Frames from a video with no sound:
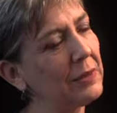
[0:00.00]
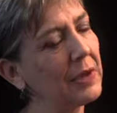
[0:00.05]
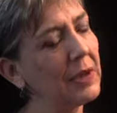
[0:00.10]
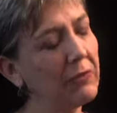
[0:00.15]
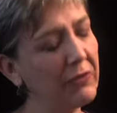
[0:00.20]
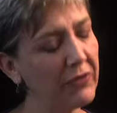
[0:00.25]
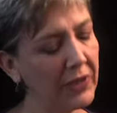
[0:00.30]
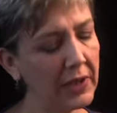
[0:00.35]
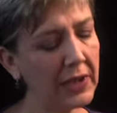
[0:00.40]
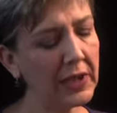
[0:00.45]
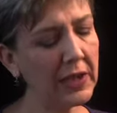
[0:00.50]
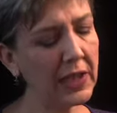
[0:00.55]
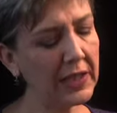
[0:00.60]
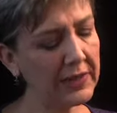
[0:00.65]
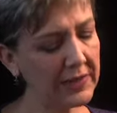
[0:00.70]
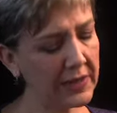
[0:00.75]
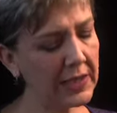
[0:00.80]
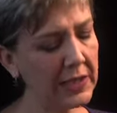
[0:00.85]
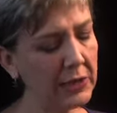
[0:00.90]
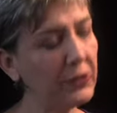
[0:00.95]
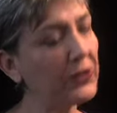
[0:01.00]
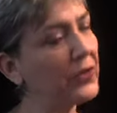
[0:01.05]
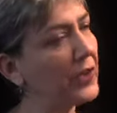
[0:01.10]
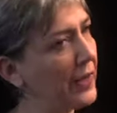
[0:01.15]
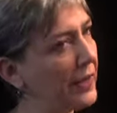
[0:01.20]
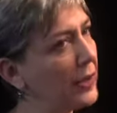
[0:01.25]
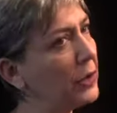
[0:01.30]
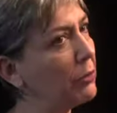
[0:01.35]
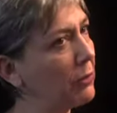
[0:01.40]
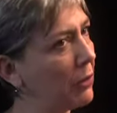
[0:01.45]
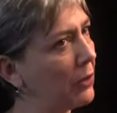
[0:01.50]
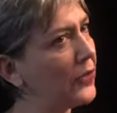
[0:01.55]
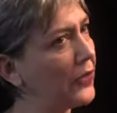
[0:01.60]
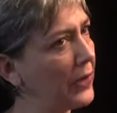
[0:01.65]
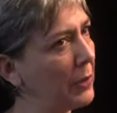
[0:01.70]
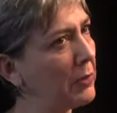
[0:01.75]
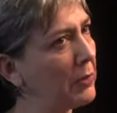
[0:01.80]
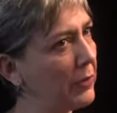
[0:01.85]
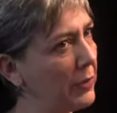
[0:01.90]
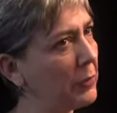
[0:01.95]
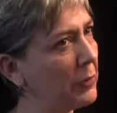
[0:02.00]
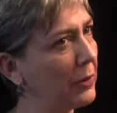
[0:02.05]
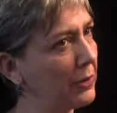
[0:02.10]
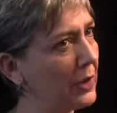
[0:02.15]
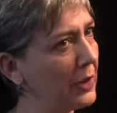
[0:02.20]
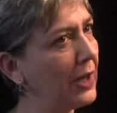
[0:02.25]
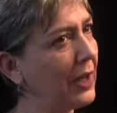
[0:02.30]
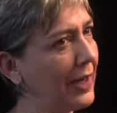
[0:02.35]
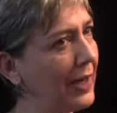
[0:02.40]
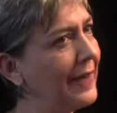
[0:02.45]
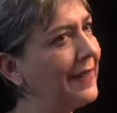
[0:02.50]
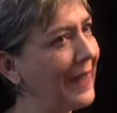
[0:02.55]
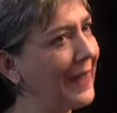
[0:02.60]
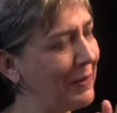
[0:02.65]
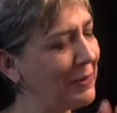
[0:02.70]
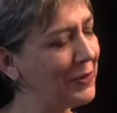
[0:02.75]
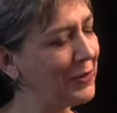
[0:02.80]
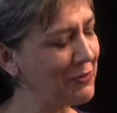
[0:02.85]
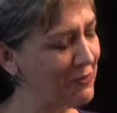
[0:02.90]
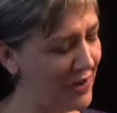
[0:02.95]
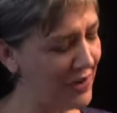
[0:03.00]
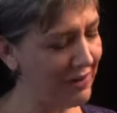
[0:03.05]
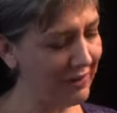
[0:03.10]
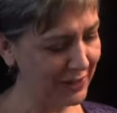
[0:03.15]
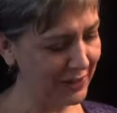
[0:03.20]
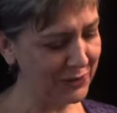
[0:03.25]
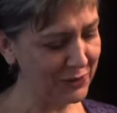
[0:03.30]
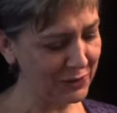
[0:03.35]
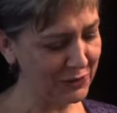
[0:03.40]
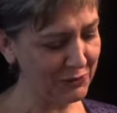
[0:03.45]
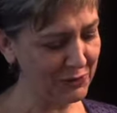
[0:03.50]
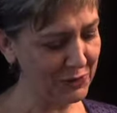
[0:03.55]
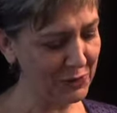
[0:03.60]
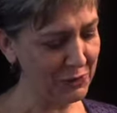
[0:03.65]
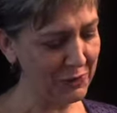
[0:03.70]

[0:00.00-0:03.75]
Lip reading: Well, I'm very glad to hear you say that you got some of them online. That was very good of you.